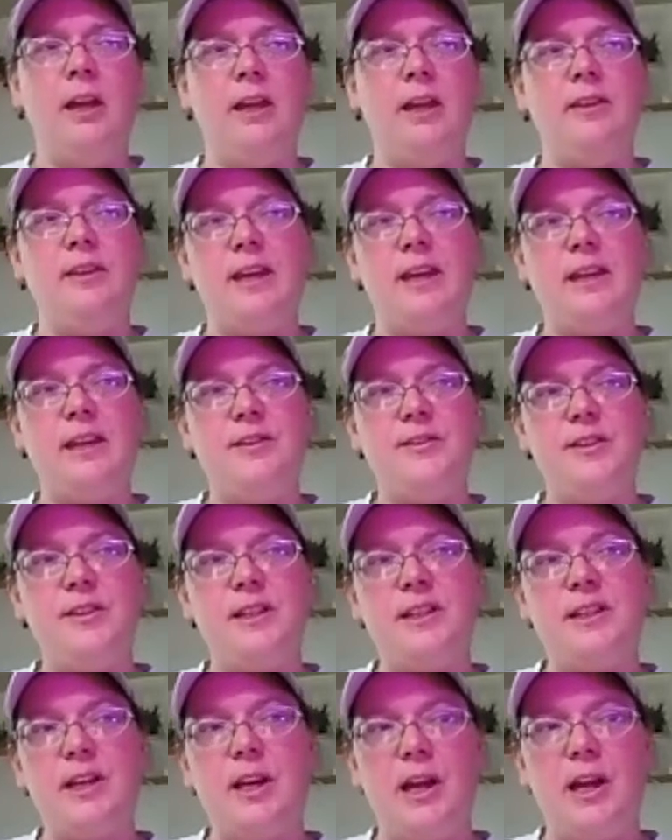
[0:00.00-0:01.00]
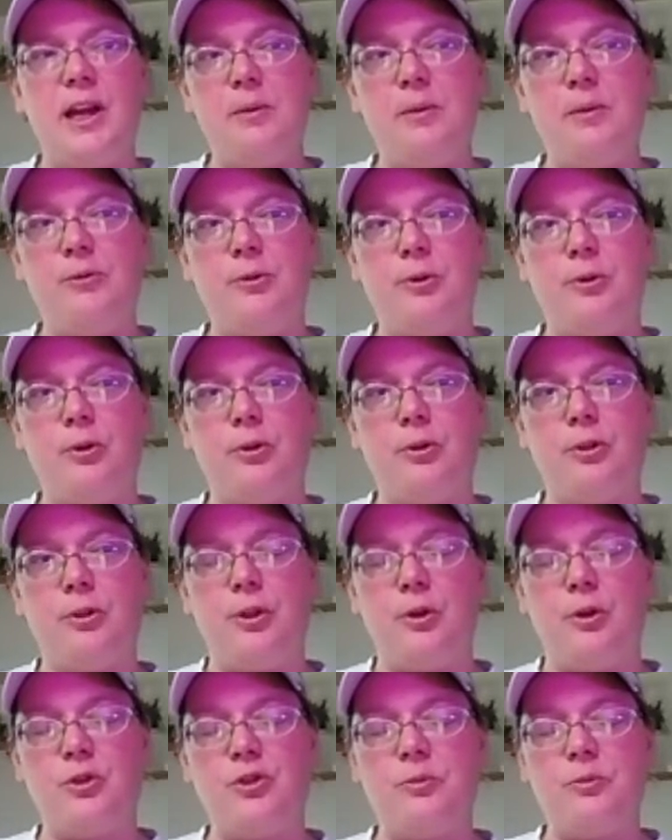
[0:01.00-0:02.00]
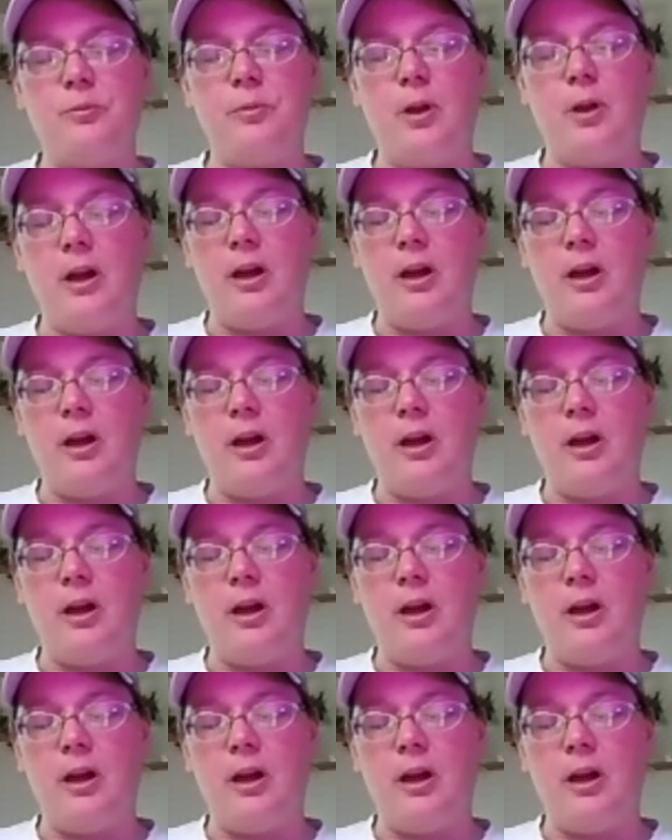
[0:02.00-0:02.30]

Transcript: and that gives it time for those